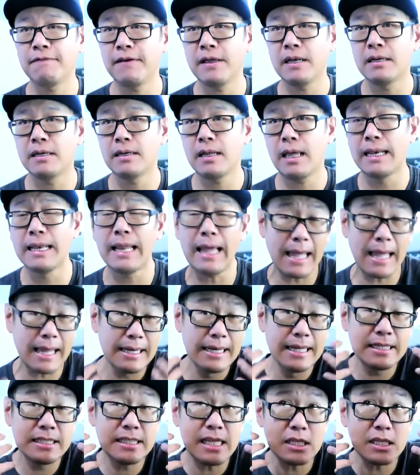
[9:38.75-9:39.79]
And at
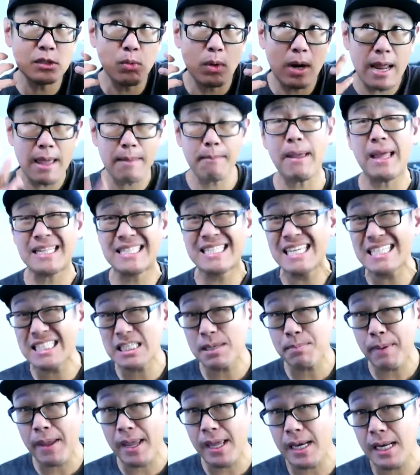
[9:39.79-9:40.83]
least that's what I'm
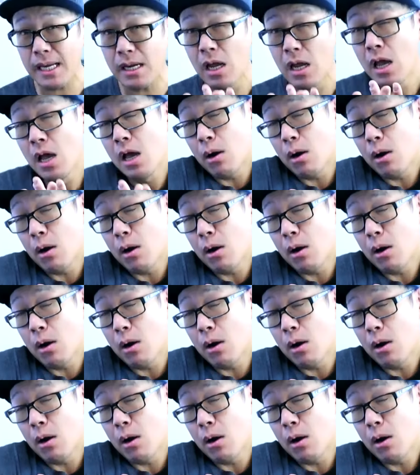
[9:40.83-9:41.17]
anticipating.